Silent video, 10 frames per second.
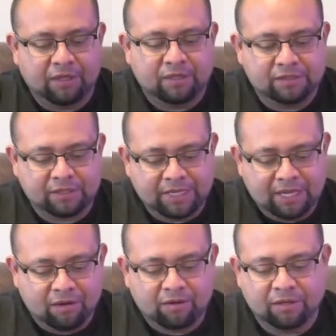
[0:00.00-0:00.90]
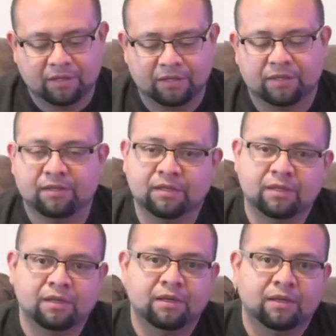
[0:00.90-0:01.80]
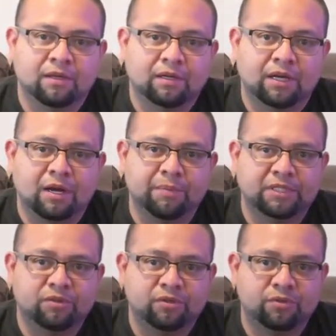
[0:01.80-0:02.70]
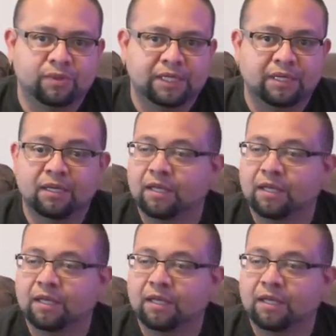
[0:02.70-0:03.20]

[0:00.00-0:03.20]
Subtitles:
So now, got a Metro 20.